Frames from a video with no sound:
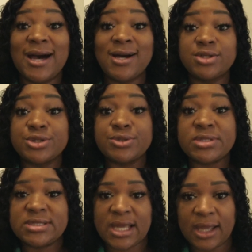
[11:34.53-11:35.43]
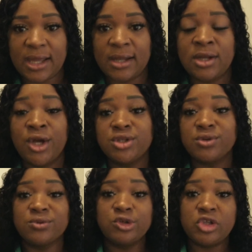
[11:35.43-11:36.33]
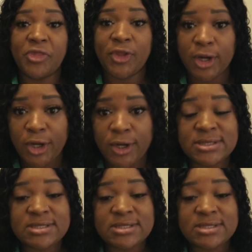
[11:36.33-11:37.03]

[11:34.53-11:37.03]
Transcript: understand the rule of thirds,